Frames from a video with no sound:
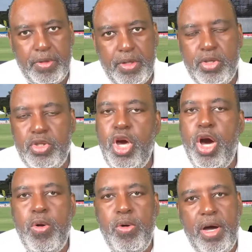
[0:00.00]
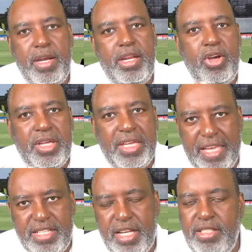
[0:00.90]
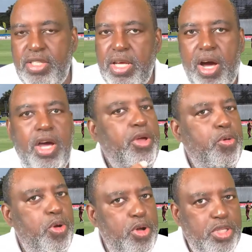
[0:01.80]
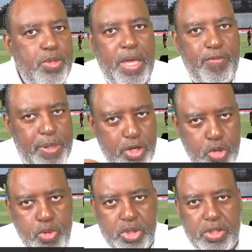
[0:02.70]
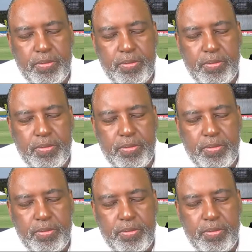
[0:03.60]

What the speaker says: Now, on other occasions, other words may have been used.